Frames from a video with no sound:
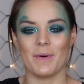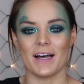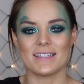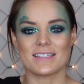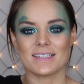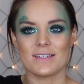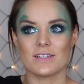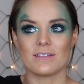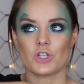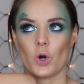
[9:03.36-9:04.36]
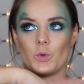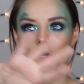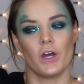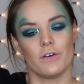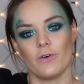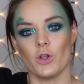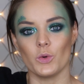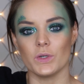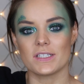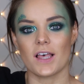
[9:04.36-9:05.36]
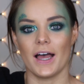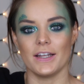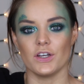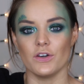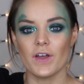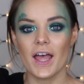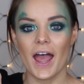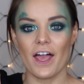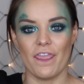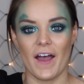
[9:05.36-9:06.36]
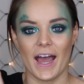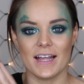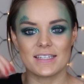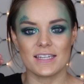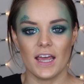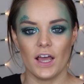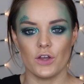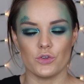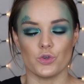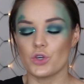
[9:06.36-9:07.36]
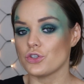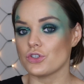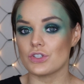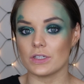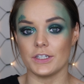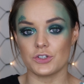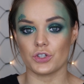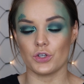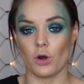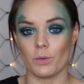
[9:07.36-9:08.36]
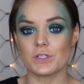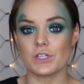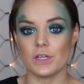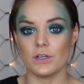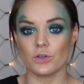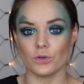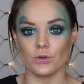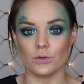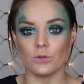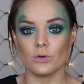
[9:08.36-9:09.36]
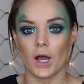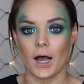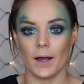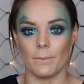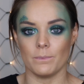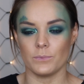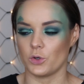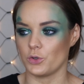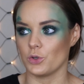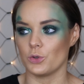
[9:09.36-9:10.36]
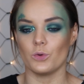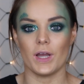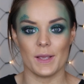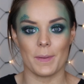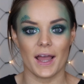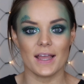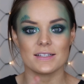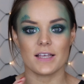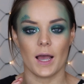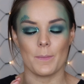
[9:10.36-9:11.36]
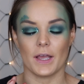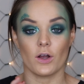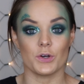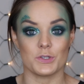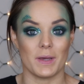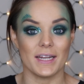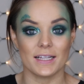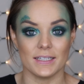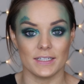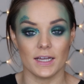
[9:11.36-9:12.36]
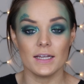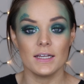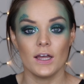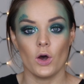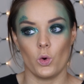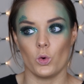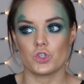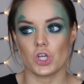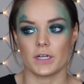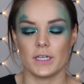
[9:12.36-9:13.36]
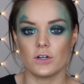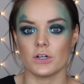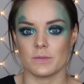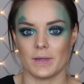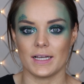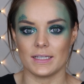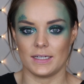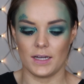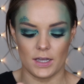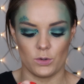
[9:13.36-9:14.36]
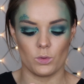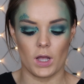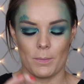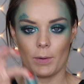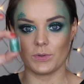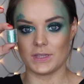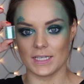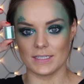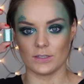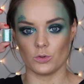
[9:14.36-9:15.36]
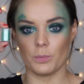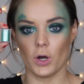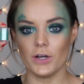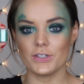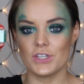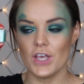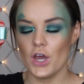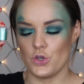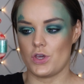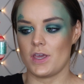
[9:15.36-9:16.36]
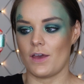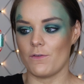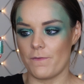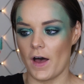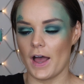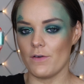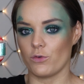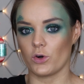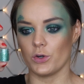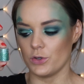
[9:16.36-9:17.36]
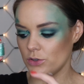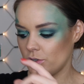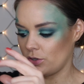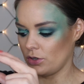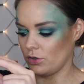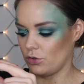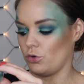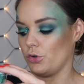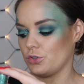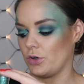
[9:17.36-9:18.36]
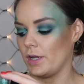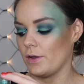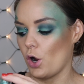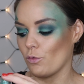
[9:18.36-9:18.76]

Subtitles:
but told her followers kind of that you can just literally go onto Google, not Google, eBay, type in cosmetic glitter or chunky cosmetic glitter, and it will come up with these little pots. You can get 5 rows, no sorry,